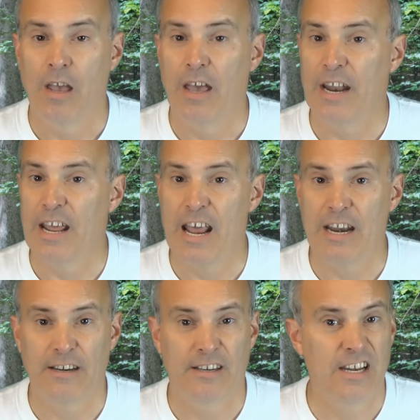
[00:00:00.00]
and I had
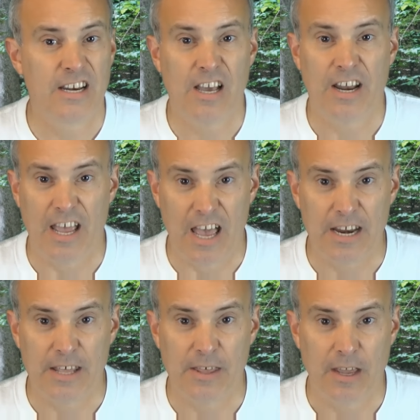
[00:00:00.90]
it, didn't cut
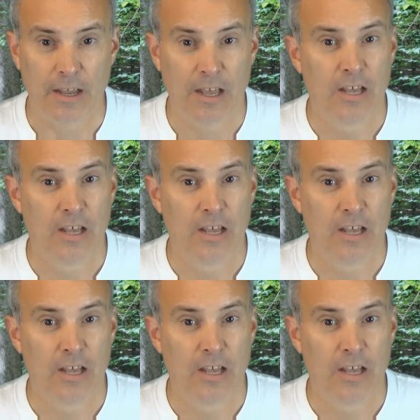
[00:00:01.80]
anything.